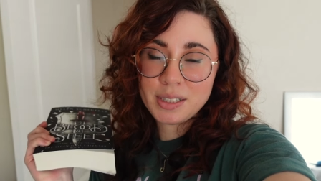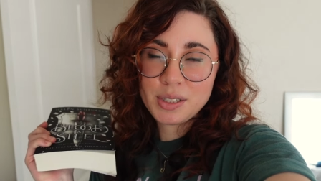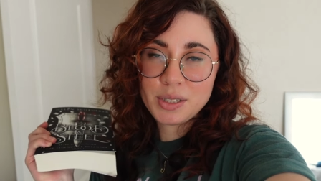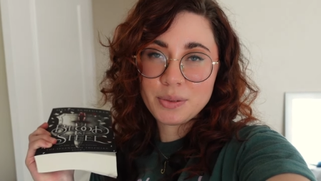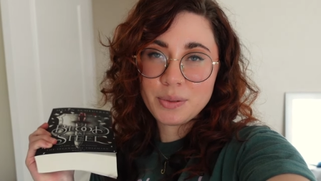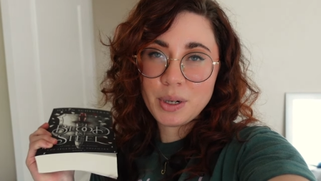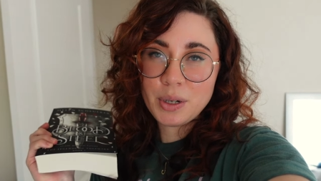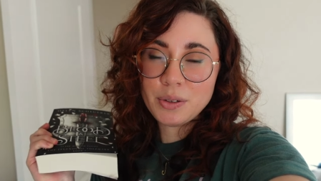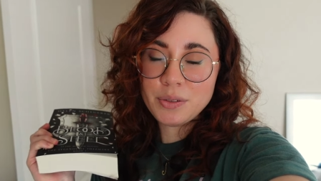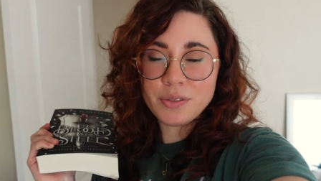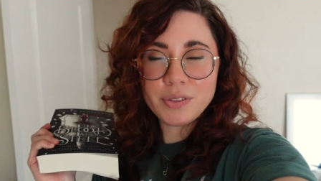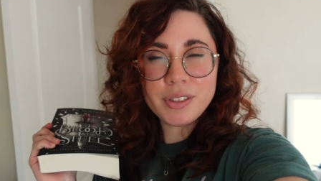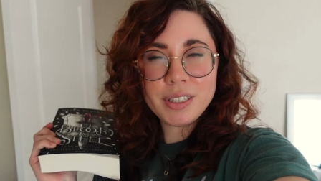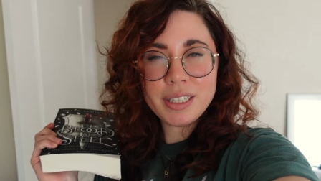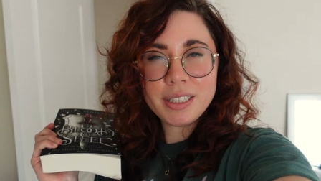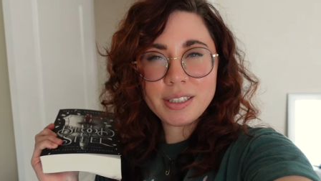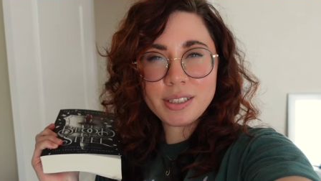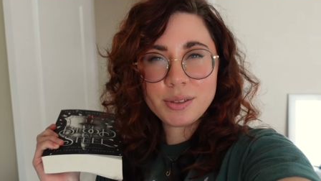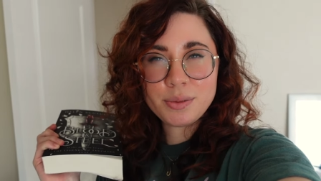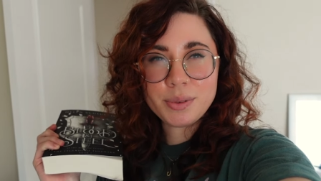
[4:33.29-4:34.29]
So hopefully
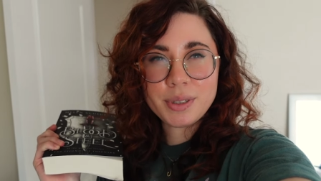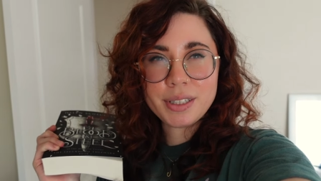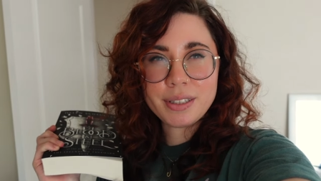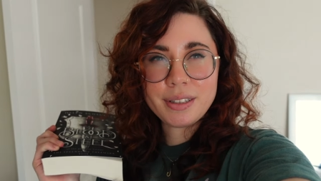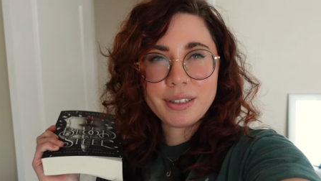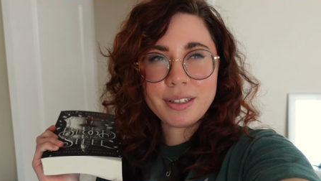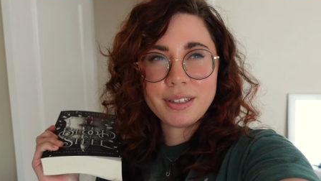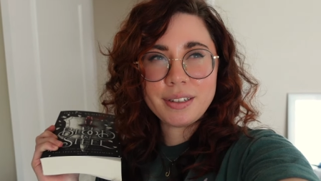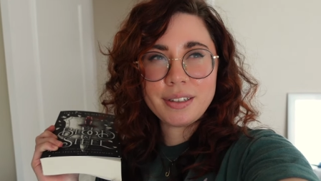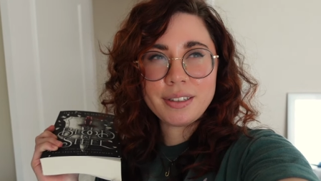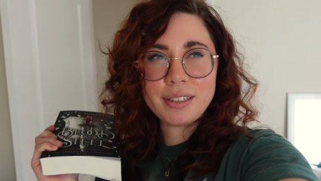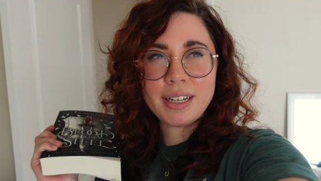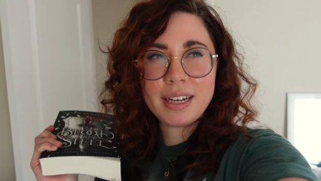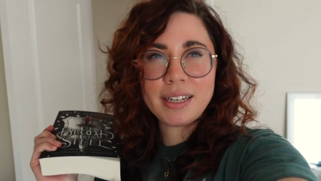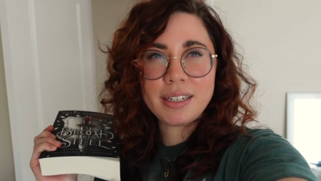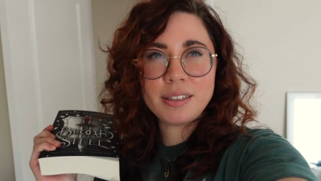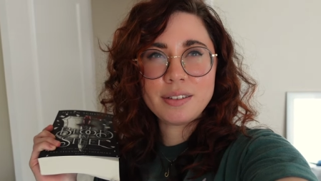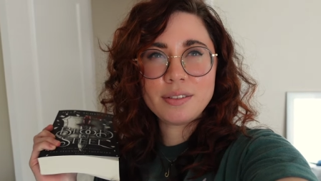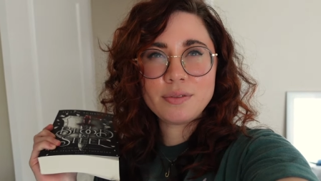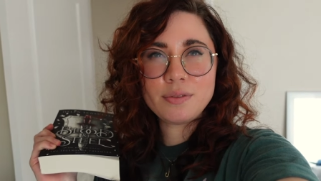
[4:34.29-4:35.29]
this readathon
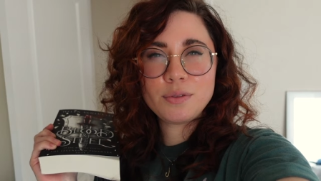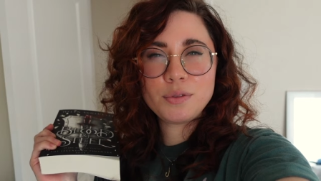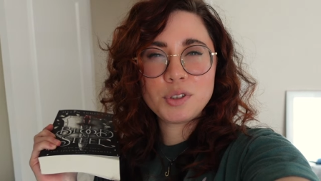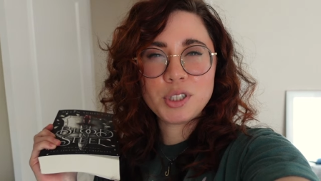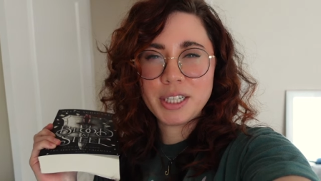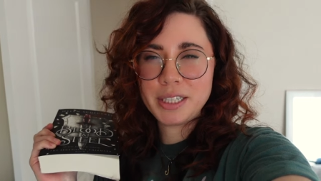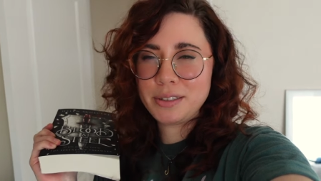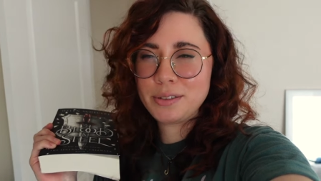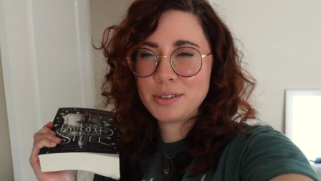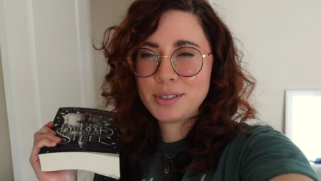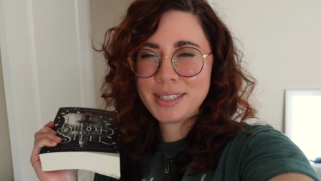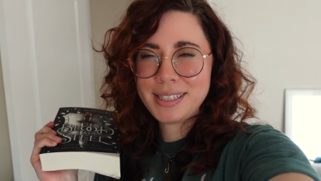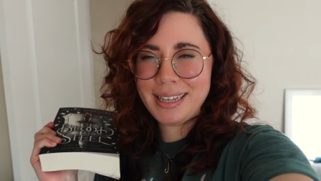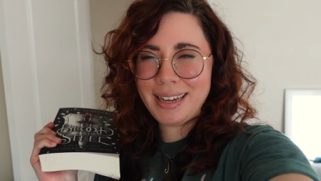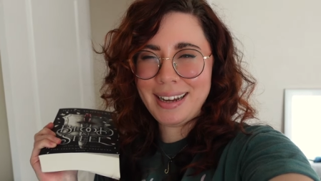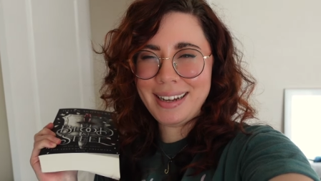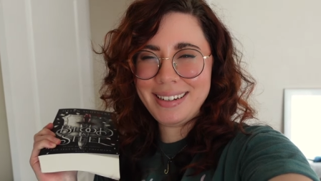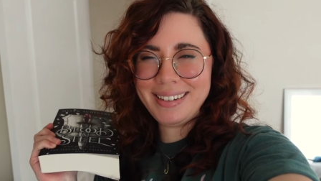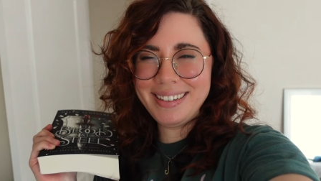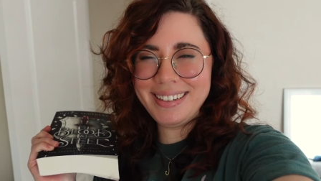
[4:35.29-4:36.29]
kind of changes
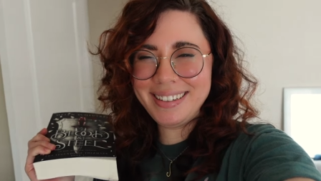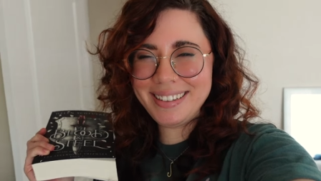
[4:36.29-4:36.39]
that.